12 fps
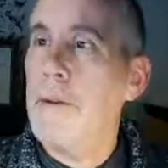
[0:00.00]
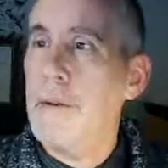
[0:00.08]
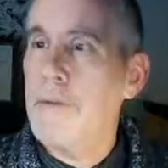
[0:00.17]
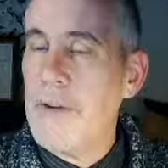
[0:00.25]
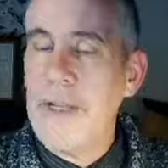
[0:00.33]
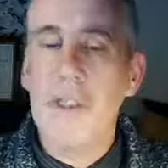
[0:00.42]

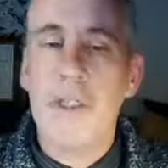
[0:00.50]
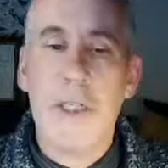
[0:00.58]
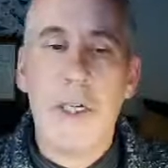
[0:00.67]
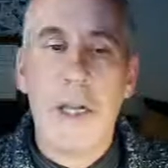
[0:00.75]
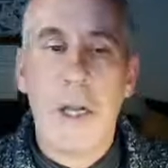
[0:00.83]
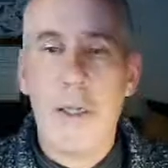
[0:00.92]
the features
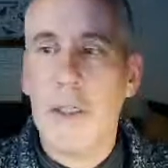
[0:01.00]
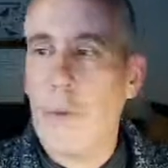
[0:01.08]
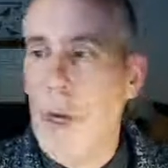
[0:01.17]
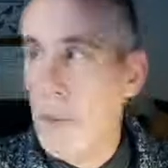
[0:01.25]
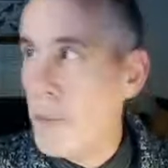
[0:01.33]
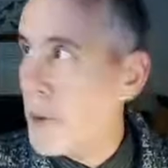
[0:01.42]
that you like as
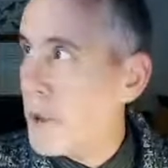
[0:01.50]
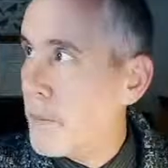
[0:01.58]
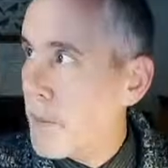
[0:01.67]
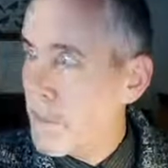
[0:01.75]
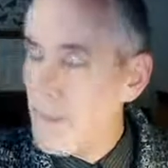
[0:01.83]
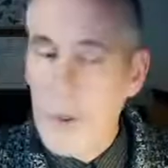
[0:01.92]
well put
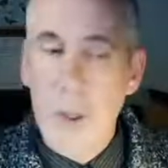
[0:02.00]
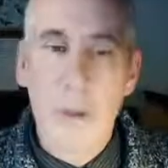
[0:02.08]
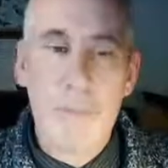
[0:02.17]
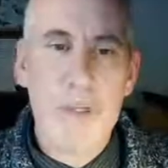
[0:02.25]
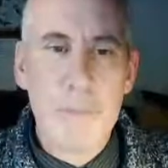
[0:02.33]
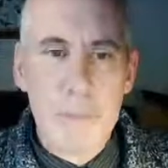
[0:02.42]
them put
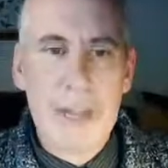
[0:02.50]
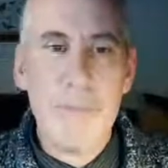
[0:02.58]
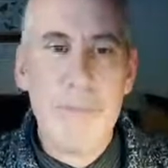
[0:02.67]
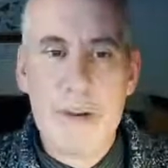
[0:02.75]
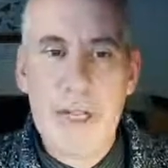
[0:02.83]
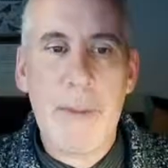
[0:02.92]
them, just
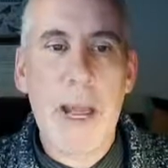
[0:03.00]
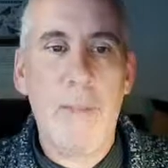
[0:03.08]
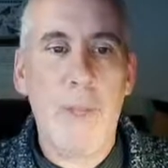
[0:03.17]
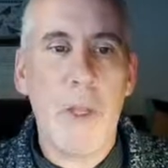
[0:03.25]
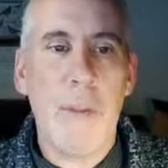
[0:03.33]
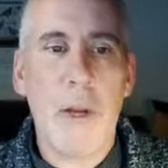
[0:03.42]
print them out
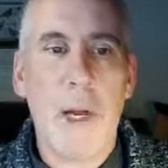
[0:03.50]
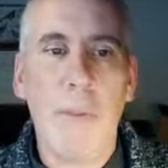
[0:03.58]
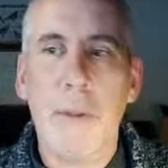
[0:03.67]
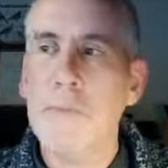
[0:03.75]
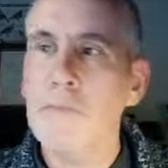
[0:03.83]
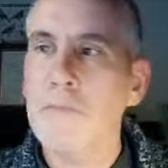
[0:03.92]
and put them up